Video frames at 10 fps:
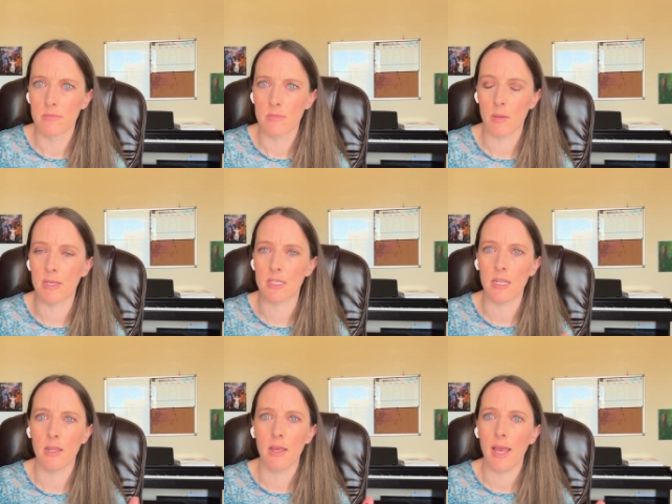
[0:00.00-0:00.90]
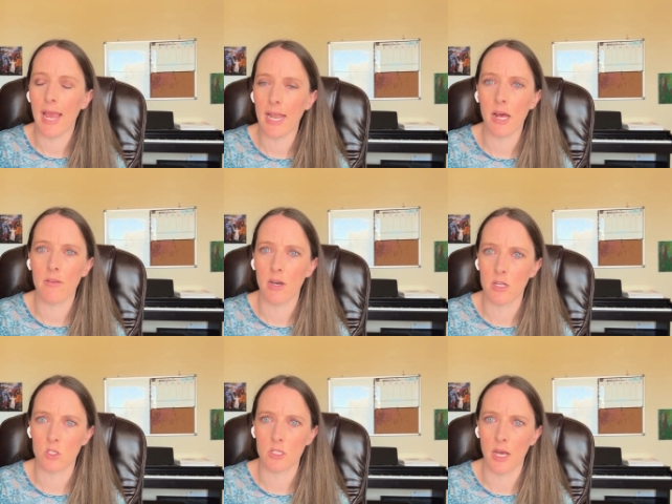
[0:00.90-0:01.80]
That means that 8 out of
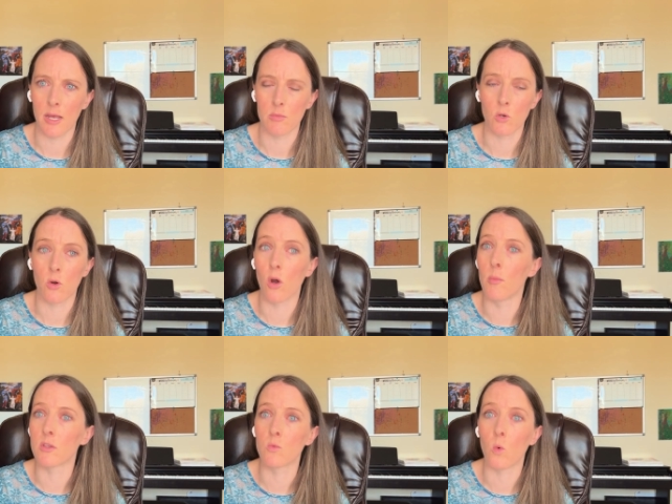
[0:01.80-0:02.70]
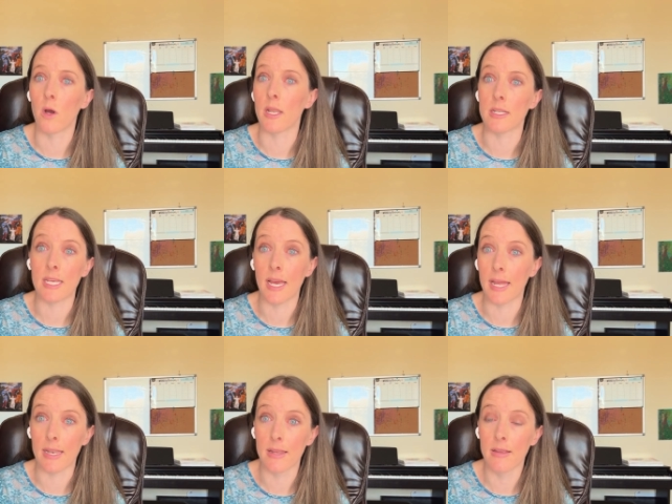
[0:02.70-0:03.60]
100 times, or almost 1 in
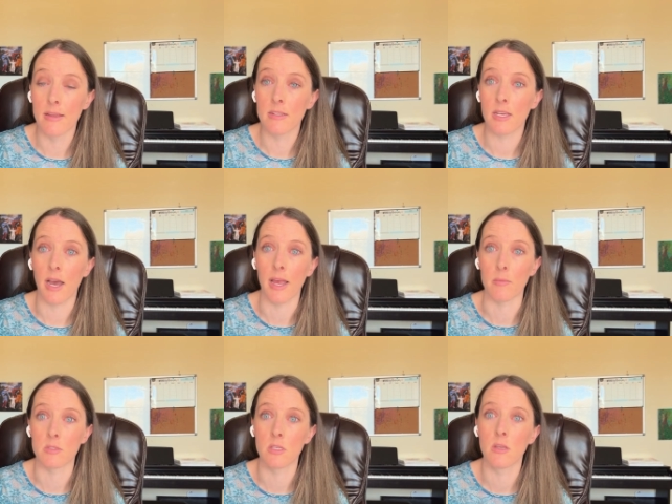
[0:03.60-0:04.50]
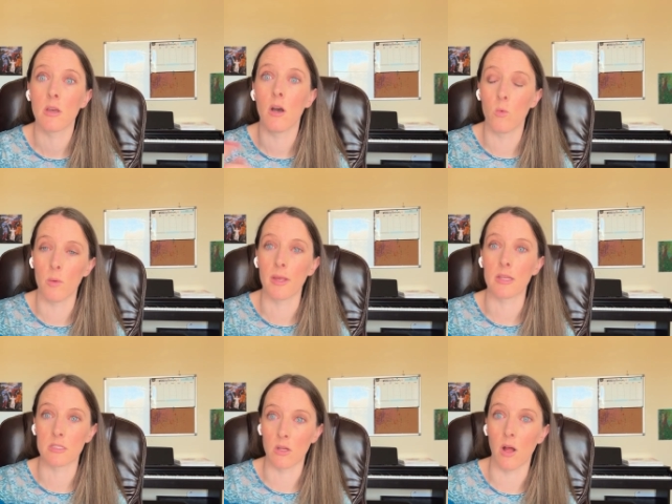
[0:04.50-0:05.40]
10 times, a woman
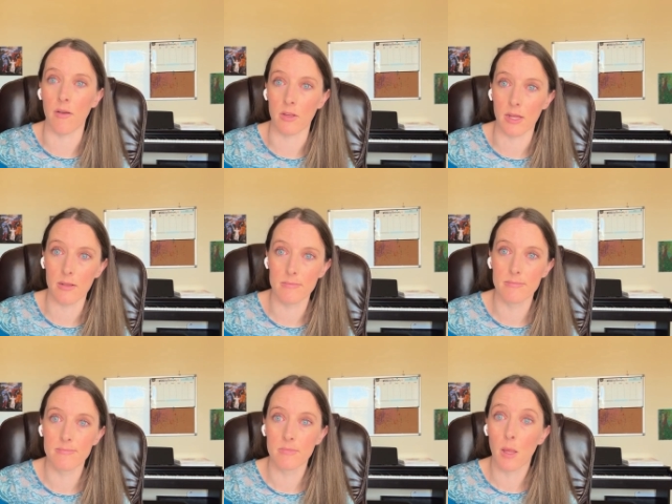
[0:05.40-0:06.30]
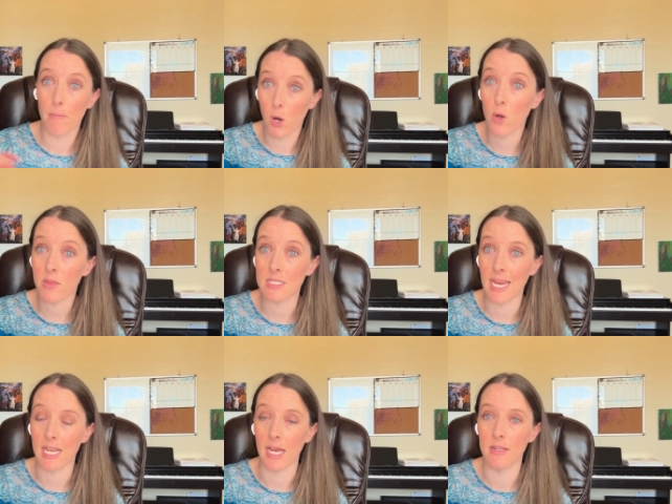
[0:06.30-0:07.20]
can still ovulate. Per the
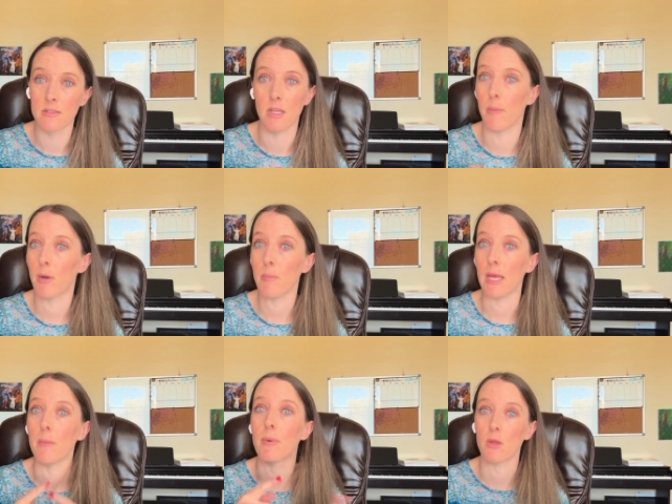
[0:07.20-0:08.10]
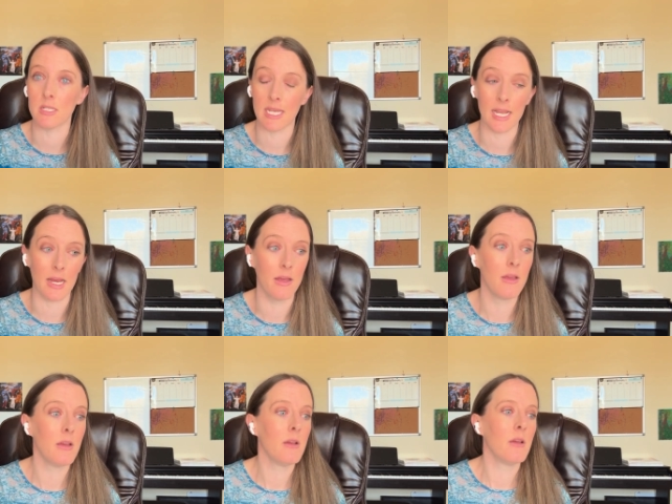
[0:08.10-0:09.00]
data, not per me, per the data.
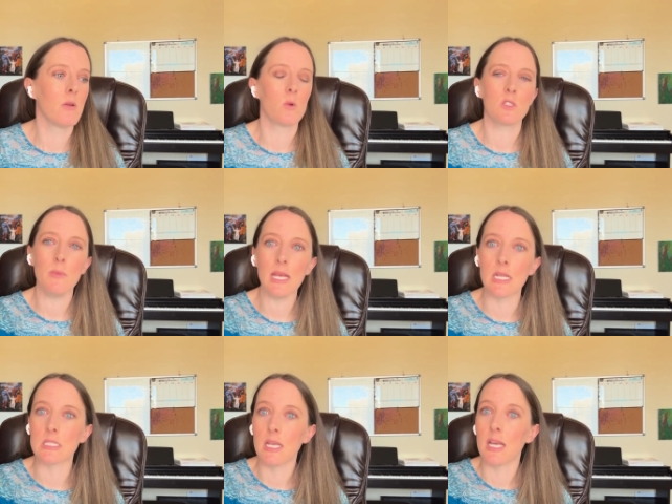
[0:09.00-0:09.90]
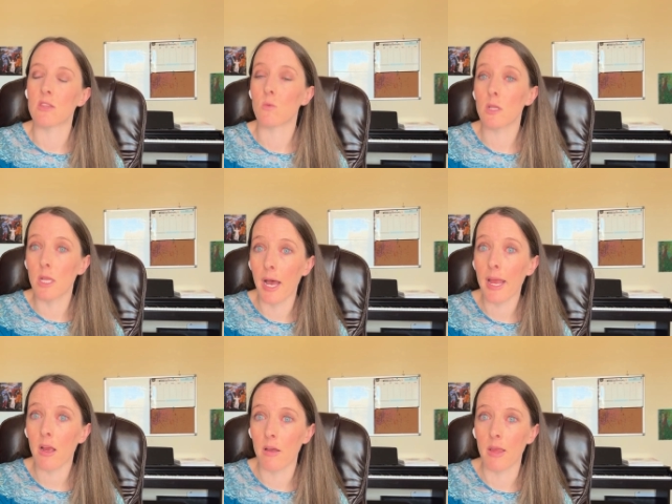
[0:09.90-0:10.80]
Which means it's
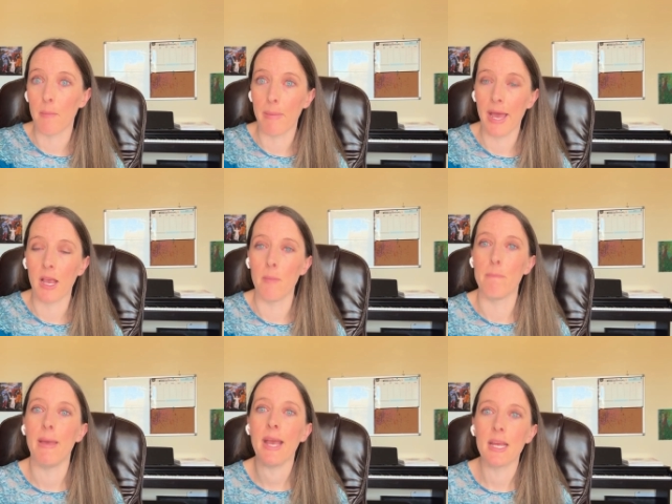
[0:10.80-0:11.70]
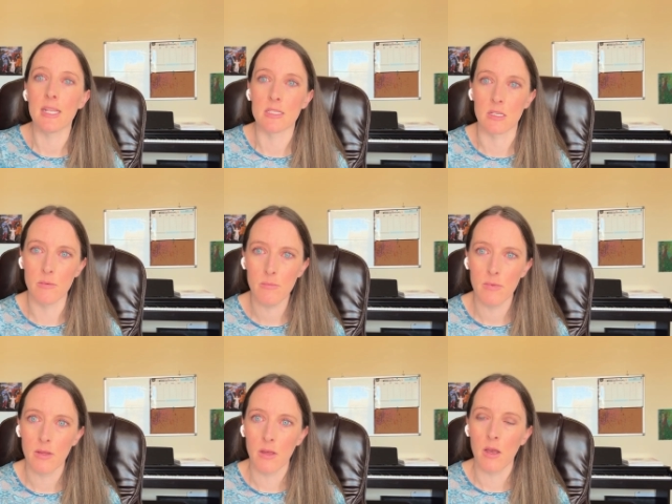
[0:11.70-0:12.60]
relying on that backup mechanism
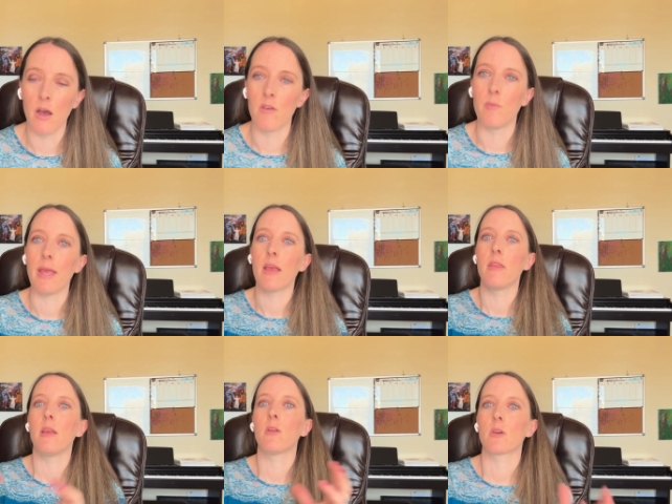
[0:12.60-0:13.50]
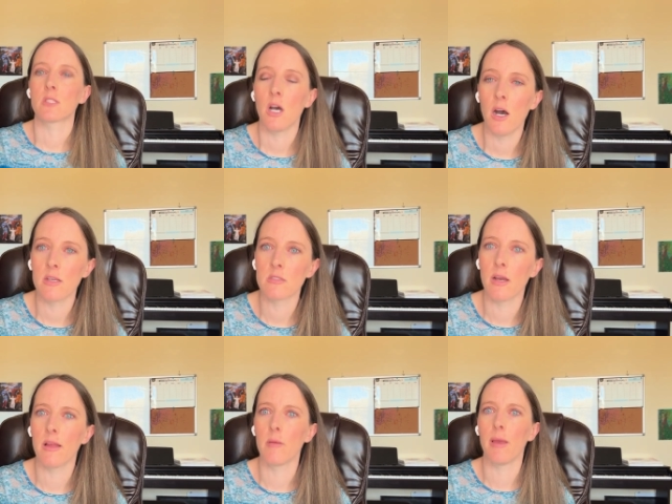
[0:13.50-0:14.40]
of making the uterus hostile and